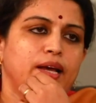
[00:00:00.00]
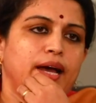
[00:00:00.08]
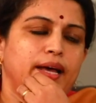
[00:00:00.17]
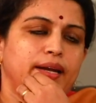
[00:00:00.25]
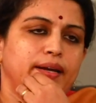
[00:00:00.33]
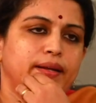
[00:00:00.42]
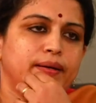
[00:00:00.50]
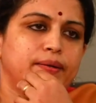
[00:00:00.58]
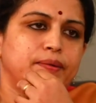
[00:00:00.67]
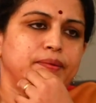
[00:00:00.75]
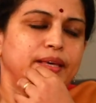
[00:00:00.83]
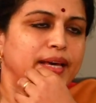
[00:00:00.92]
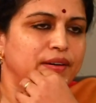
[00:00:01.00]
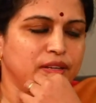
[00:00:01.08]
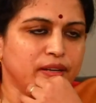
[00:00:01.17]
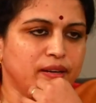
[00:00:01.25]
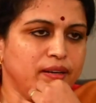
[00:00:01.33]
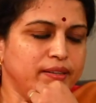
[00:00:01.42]
And they have a
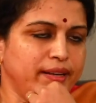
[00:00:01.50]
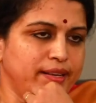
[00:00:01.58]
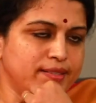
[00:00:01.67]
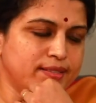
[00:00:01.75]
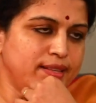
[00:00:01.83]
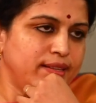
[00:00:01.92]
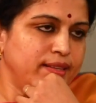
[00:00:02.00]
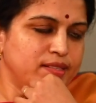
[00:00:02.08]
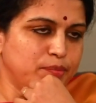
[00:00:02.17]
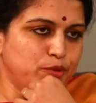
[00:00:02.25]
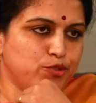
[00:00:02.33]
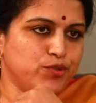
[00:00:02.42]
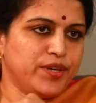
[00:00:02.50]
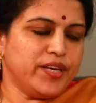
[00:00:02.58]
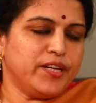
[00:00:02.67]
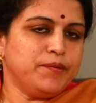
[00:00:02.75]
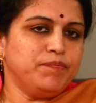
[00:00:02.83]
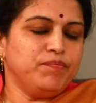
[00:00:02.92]
little test that they are supposed to
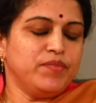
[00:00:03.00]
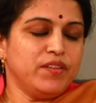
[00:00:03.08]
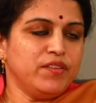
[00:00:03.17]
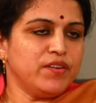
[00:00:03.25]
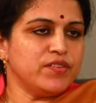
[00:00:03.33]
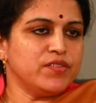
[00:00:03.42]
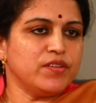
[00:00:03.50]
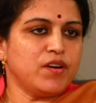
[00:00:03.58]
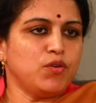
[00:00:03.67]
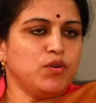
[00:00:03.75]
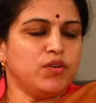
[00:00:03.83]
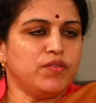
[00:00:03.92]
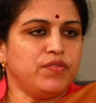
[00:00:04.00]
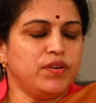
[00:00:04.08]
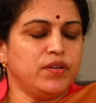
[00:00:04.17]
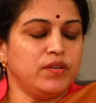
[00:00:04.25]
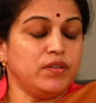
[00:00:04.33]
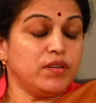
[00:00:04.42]
take up. Then there is a
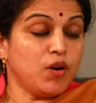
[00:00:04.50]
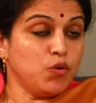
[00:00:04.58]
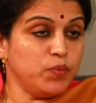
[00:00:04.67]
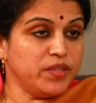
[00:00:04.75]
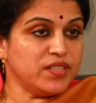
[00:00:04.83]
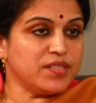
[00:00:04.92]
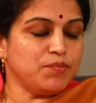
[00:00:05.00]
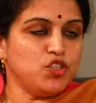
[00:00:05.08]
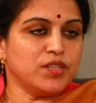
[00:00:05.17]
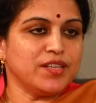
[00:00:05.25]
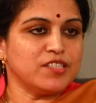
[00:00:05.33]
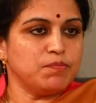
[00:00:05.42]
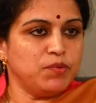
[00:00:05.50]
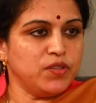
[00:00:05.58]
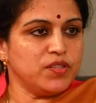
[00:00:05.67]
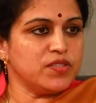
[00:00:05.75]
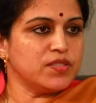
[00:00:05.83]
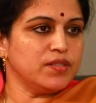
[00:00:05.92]
round with the subject
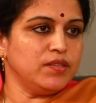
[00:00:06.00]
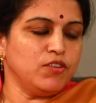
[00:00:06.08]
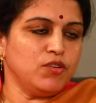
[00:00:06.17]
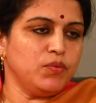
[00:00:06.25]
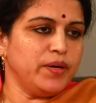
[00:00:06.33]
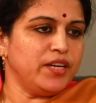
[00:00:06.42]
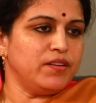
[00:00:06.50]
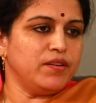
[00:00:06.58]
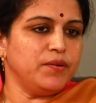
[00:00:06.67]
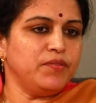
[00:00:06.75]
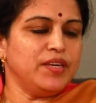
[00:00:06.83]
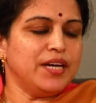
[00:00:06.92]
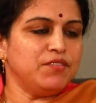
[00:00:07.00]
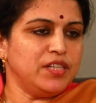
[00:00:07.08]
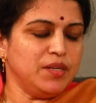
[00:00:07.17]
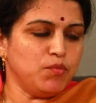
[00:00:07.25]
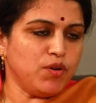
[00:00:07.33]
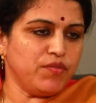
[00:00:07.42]
experts, where we have a
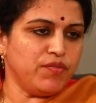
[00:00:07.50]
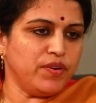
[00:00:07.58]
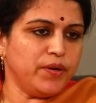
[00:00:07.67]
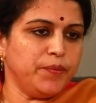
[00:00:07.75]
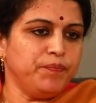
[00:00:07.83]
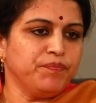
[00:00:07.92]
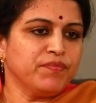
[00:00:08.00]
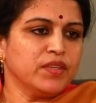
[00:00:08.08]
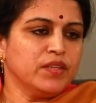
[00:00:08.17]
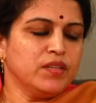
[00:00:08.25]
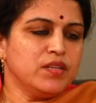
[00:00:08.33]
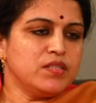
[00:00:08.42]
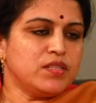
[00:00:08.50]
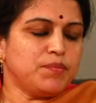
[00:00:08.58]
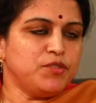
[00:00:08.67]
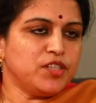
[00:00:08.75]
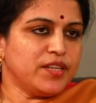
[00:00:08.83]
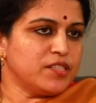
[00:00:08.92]
team of
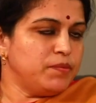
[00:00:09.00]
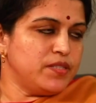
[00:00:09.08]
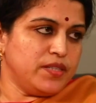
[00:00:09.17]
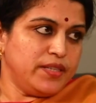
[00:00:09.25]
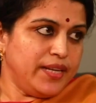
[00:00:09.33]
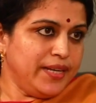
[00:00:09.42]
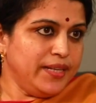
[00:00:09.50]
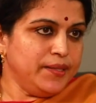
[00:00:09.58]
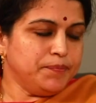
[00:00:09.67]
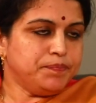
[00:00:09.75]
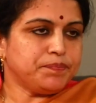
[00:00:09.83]
subject experts at Delhi.